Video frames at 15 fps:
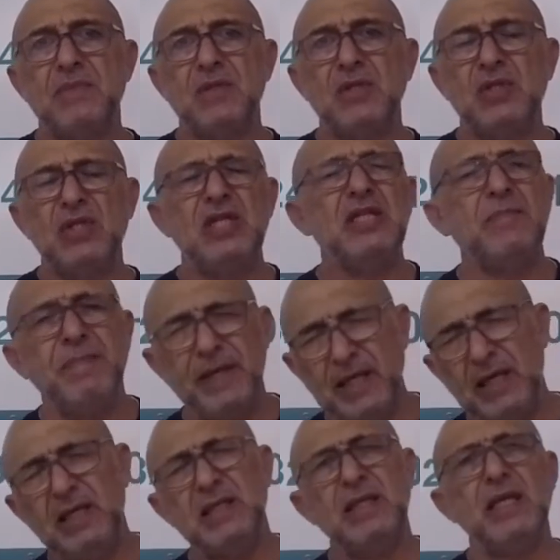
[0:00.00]
just
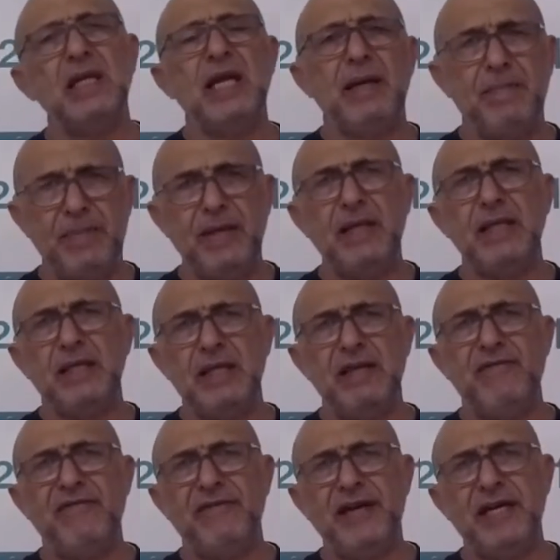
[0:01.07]
because the liability
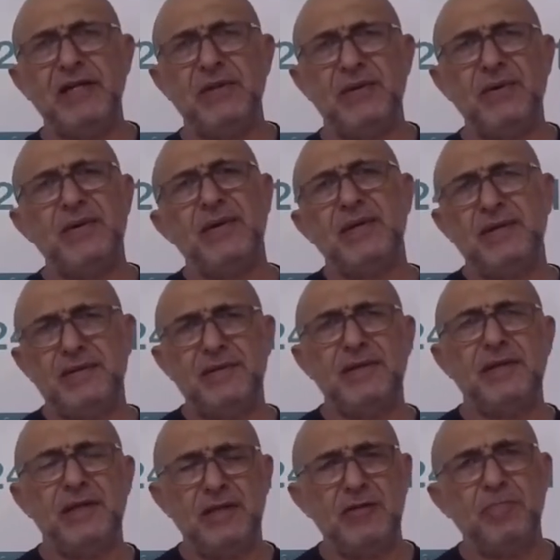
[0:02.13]
factor is
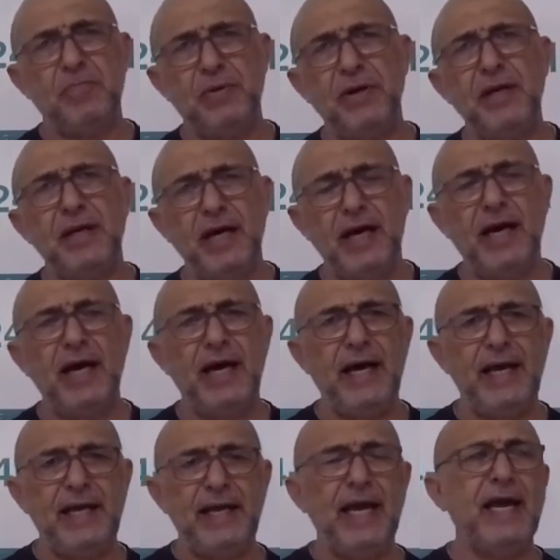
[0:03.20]
pretty
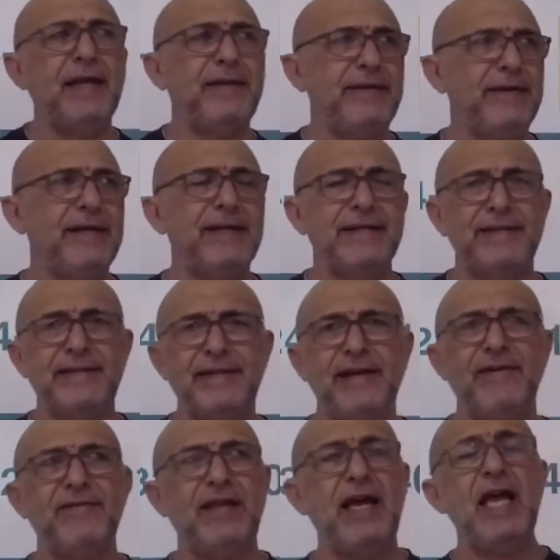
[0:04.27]
high, and you gotta
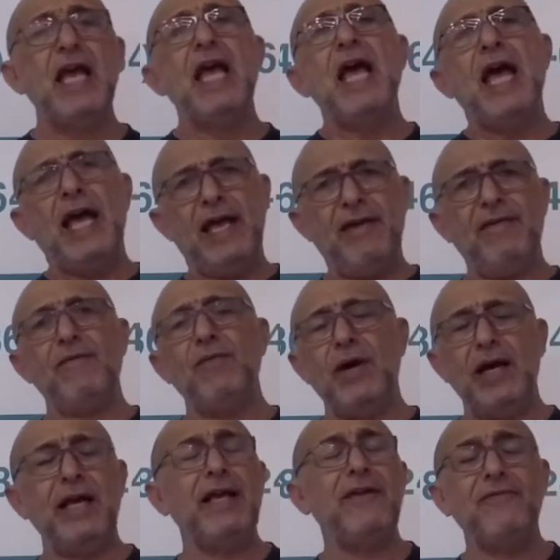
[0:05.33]
discover that. Well,
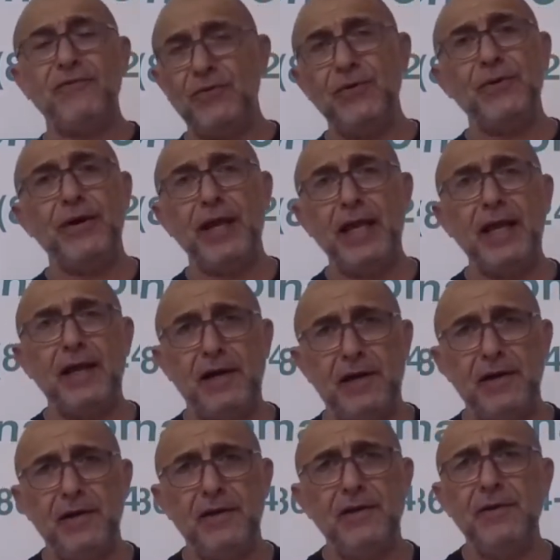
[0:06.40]
if you're here,
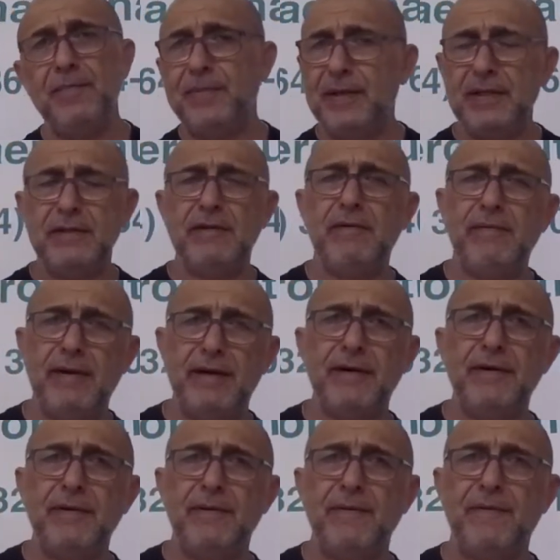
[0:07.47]
you built the
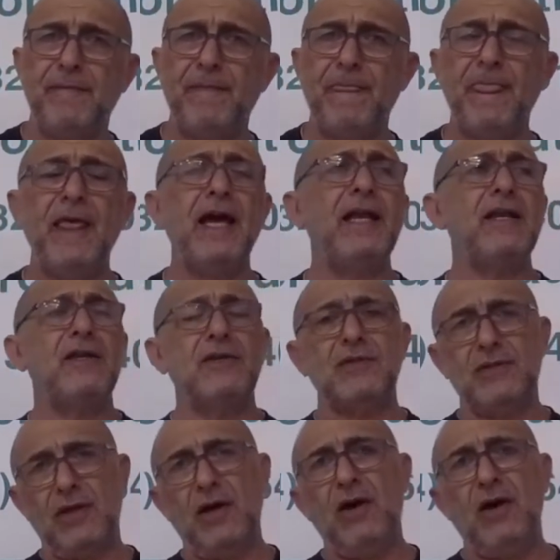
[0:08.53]
rudder and you
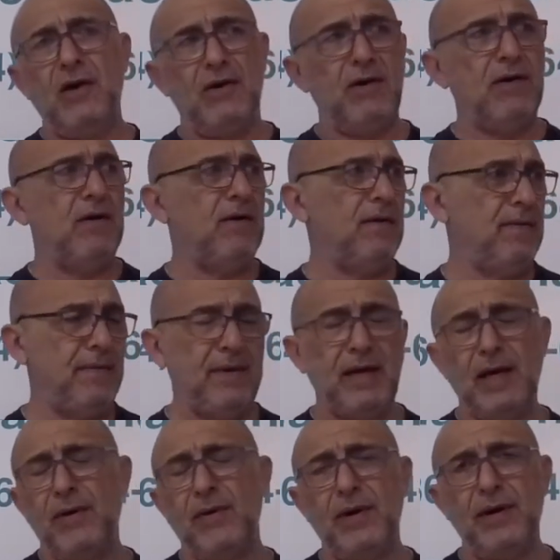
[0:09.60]
saw
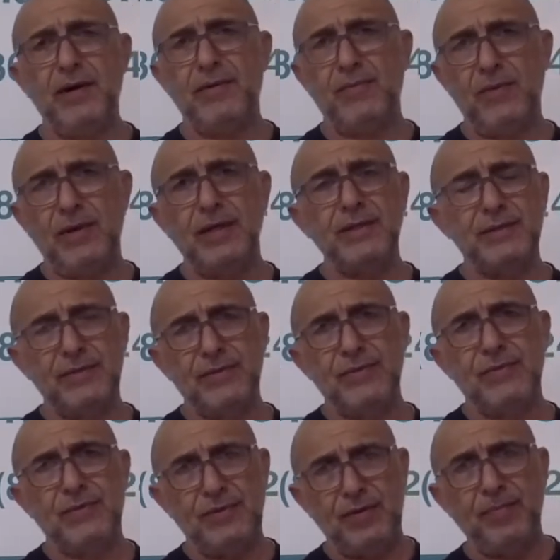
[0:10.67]
how hard it was
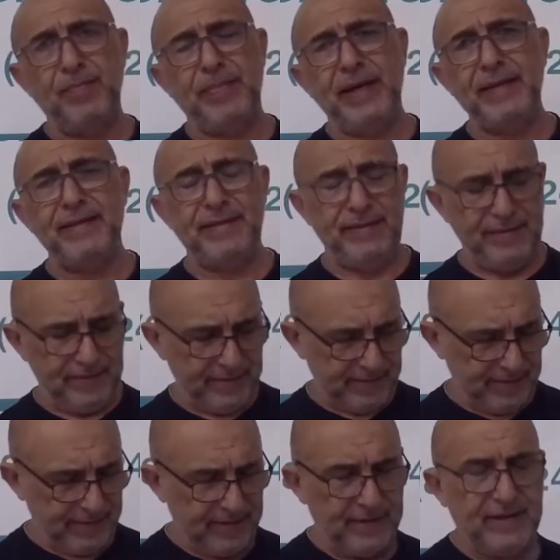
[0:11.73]
to bend
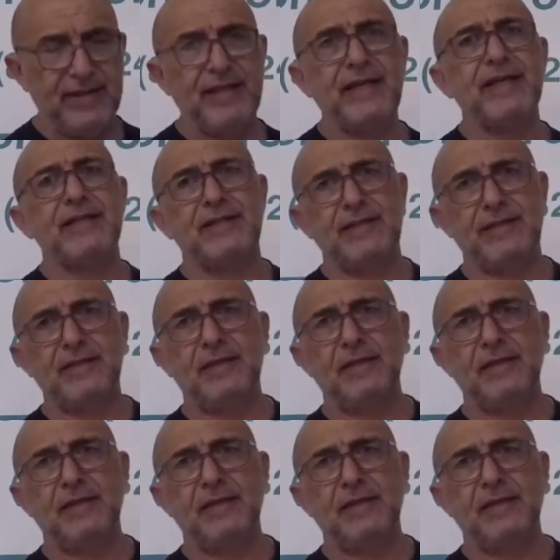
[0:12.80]
this